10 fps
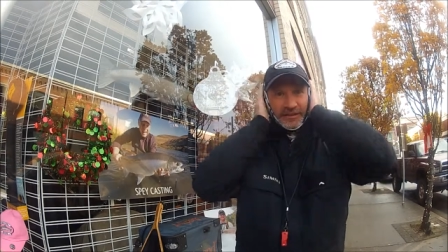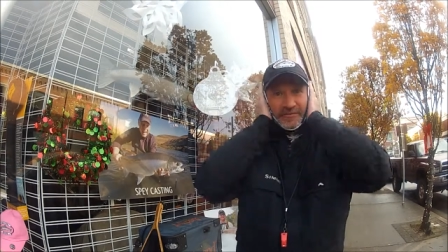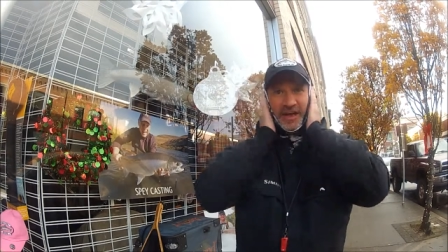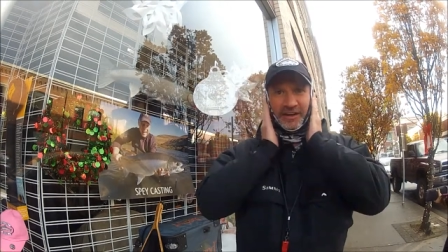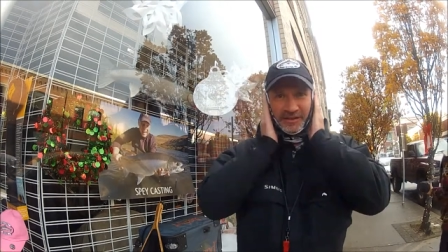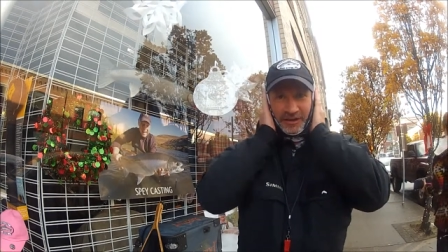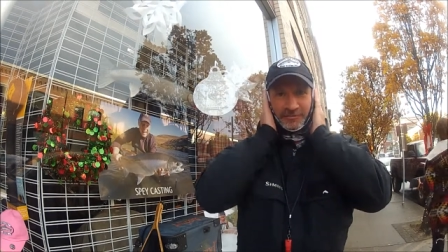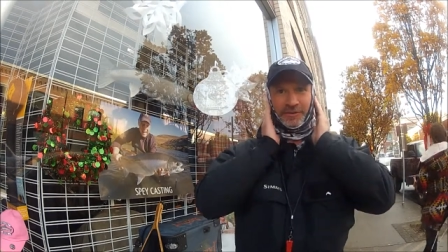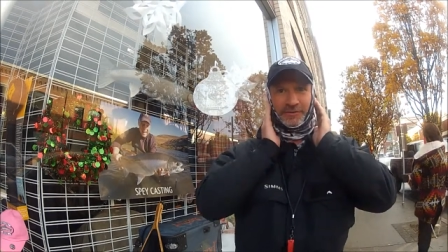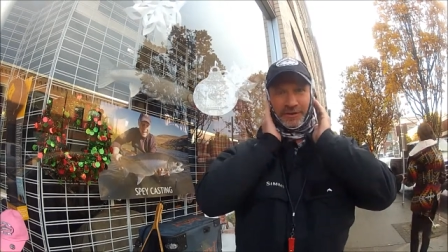You've got
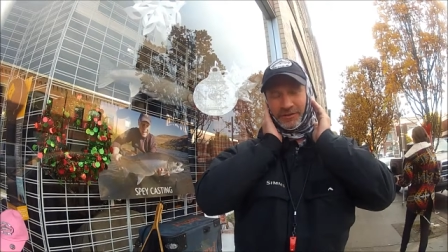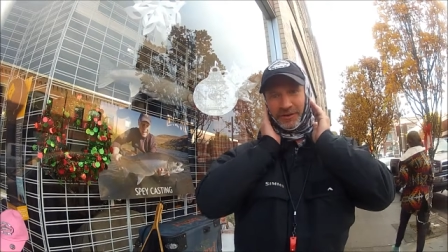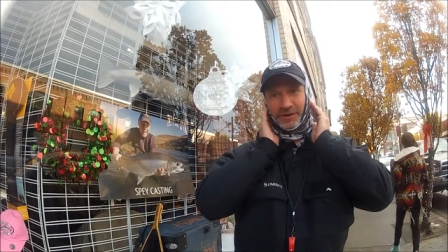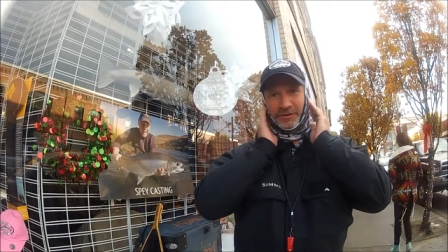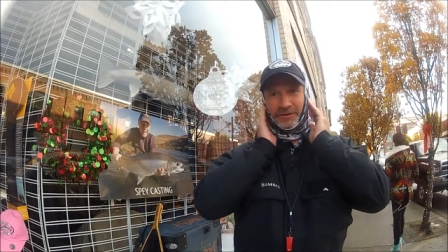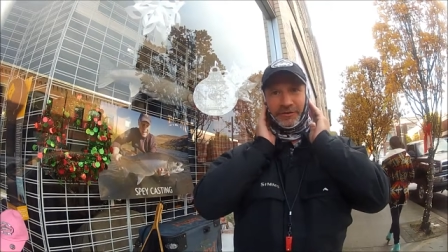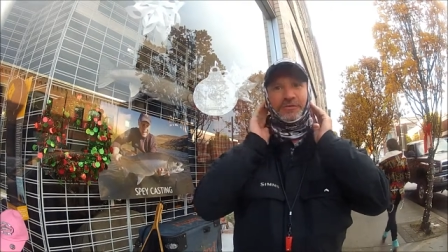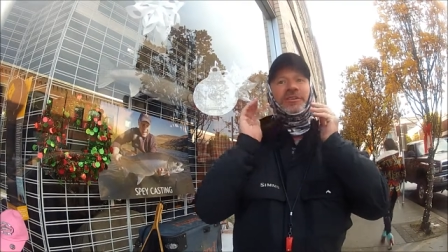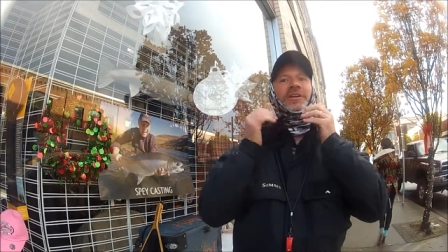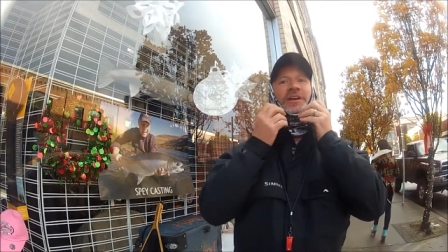coverage on your
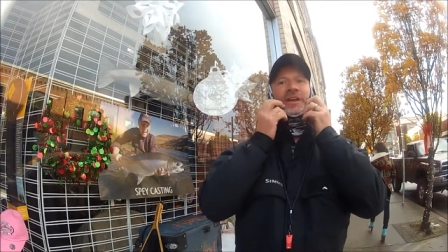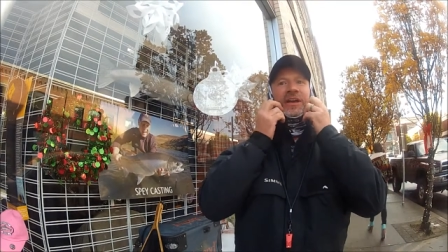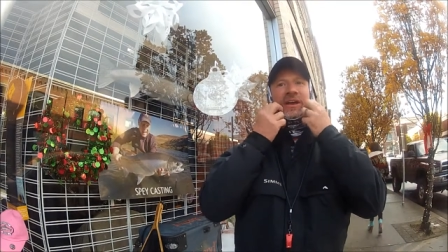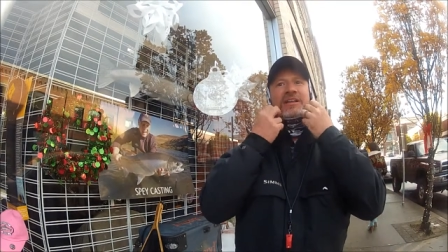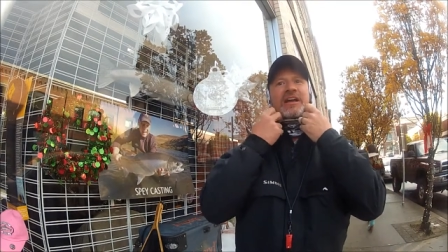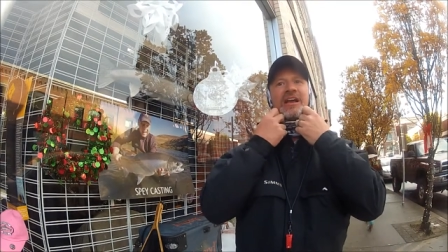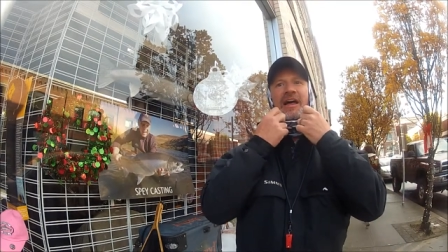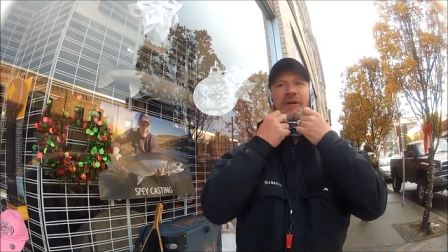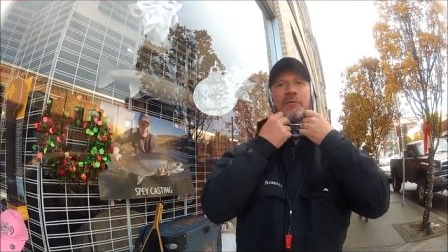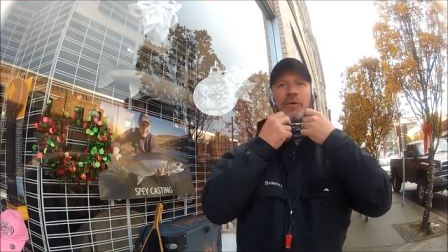ears, and you got
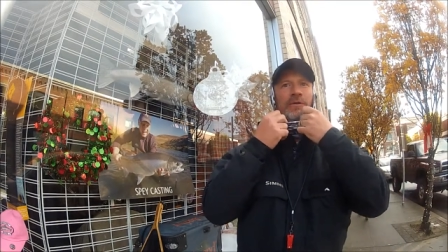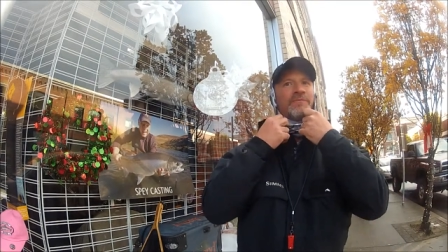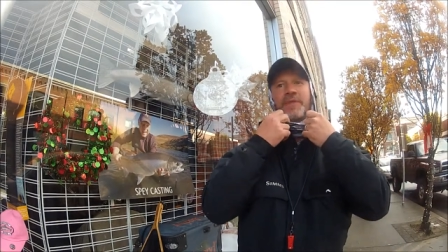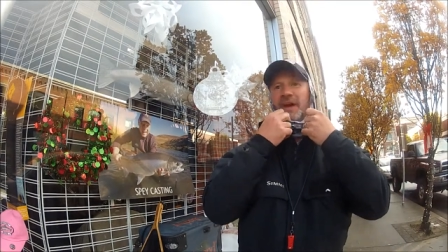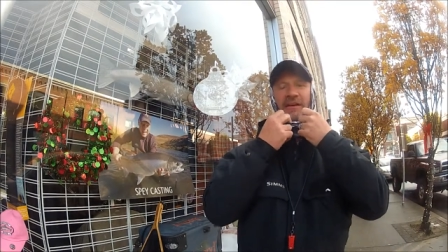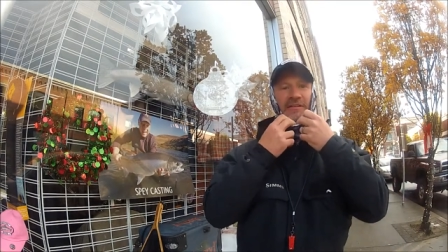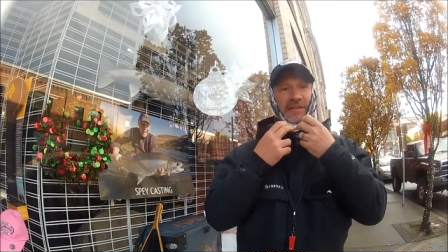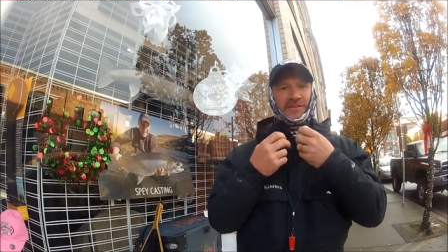a lot of warmth there.